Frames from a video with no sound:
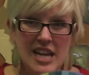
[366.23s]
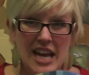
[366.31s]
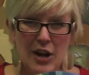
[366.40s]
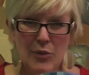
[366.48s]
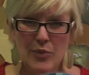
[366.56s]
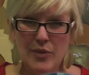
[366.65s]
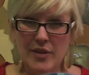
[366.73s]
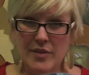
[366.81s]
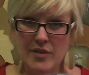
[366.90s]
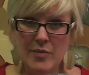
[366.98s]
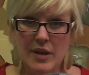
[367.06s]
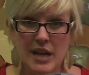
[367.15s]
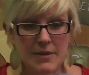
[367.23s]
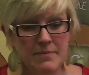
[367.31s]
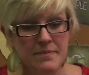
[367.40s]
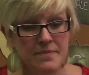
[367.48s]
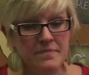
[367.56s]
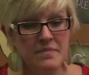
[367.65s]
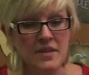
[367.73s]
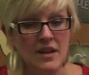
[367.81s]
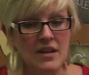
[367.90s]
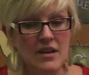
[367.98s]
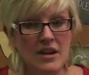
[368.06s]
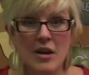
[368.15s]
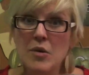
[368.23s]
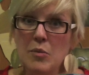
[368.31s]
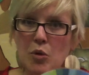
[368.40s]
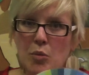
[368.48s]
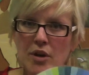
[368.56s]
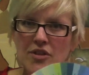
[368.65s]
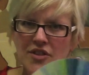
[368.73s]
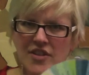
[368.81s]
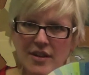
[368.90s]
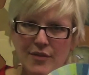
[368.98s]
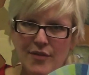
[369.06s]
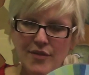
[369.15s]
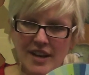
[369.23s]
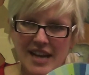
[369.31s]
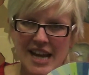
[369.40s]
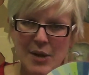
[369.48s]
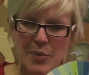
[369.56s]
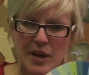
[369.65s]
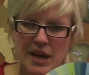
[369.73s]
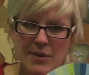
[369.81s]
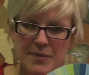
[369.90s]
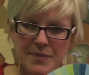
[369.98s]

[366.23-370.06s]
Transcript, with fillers: it helps you to be more positive and happy.